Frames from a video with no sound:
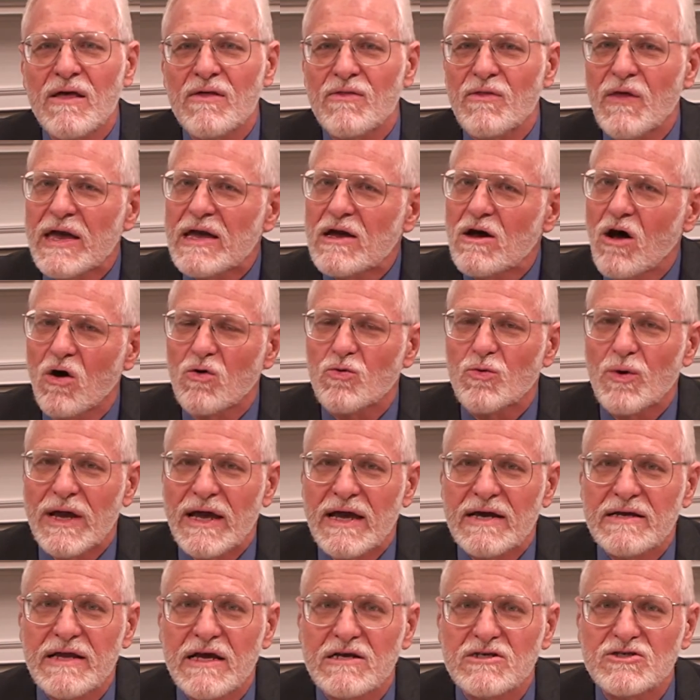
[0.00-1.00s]
They all
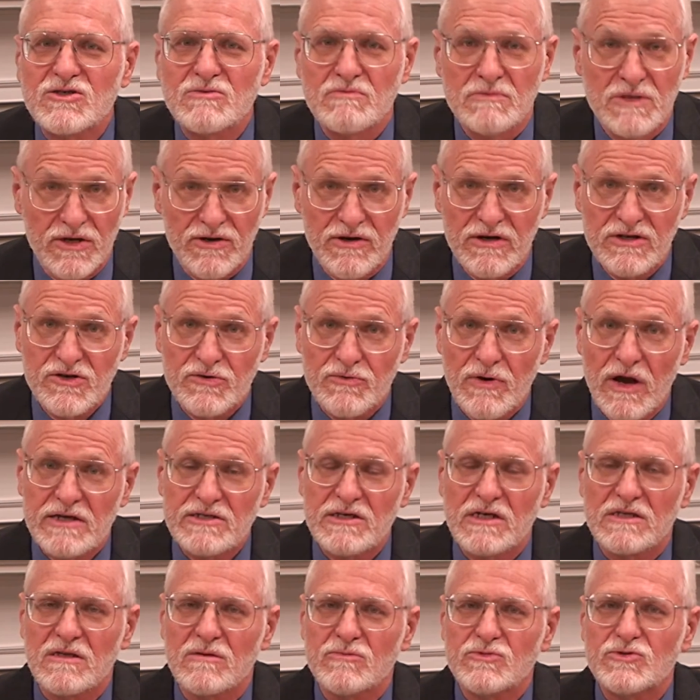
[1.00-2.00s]
ran as
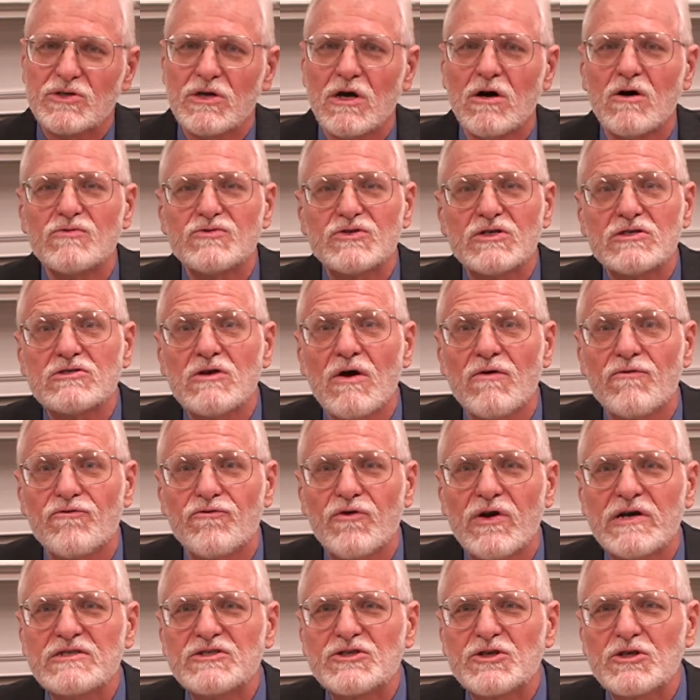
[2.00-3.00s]
characterizing themselves as
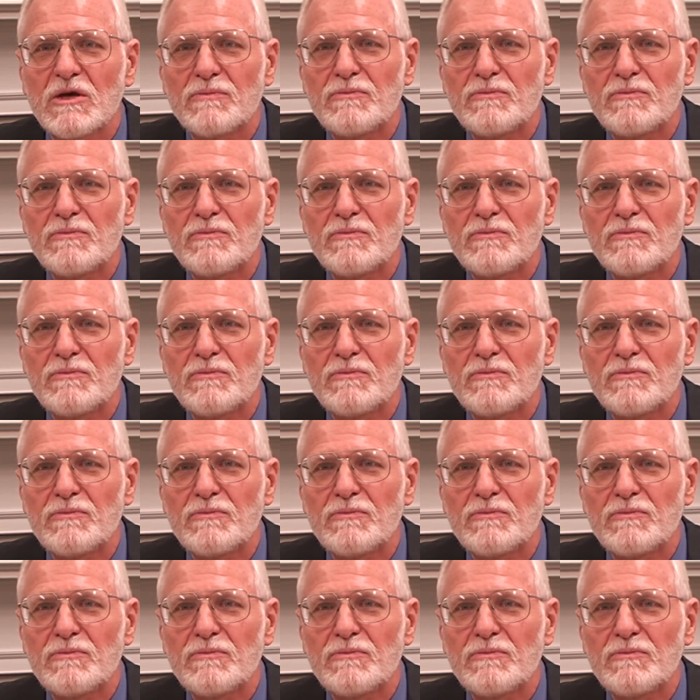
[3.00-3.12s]
friends of the